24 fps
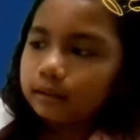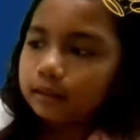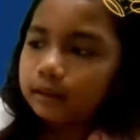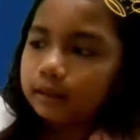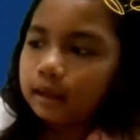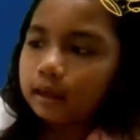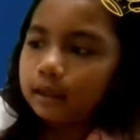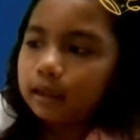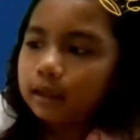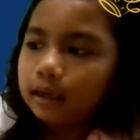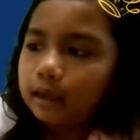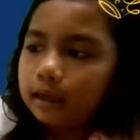
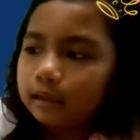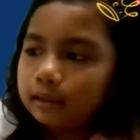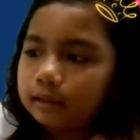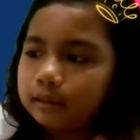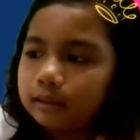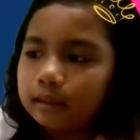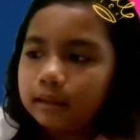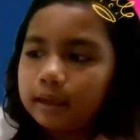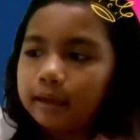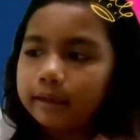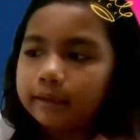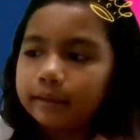that has
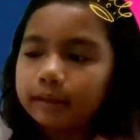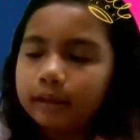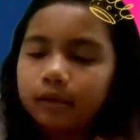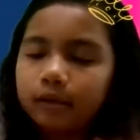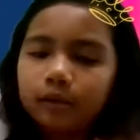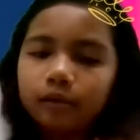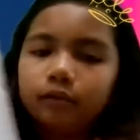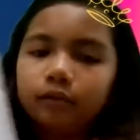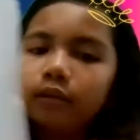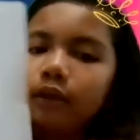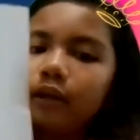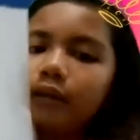the
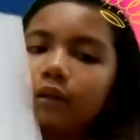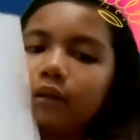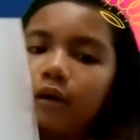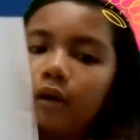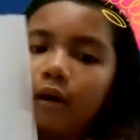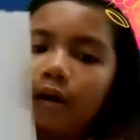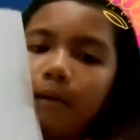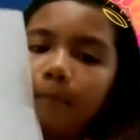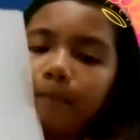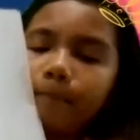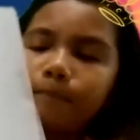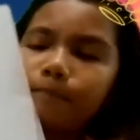lighting on the
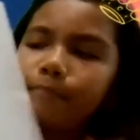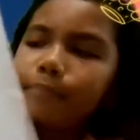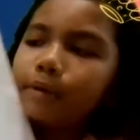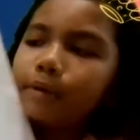top.